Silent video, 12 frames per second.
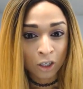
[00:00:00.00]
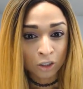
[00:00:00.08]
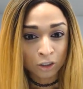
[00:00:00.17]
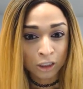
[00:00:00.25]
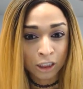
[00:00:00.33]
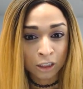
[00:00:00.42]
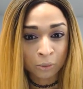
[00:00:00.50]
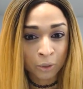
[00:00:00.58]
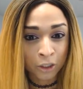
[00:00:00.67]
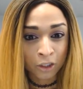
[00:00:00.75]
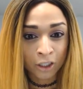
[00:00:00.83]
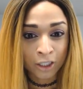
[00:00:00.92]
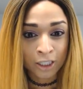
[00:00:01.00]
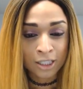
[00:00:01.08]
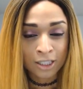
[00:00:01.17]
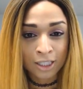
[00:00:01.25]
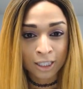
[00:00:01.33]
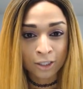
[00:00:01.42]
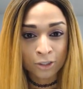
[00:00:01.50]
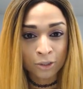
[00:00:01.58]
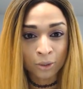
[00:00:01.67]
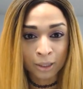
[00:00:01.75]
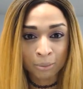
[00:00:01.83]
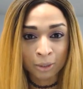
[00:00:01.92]
here where your heart is, like you're
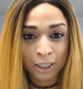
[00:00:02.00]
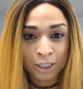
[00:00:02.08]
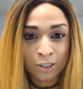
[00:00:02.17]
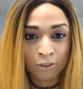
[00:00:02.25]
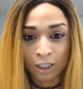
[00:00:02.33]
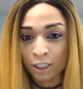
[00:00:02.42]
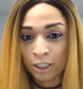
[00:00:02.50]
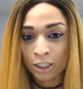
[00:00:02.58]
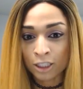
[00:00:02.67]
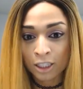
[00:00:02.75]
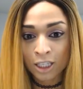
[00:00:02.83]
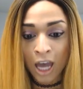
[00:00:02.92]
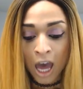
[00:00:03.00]
doing the Pledge of Allegiance,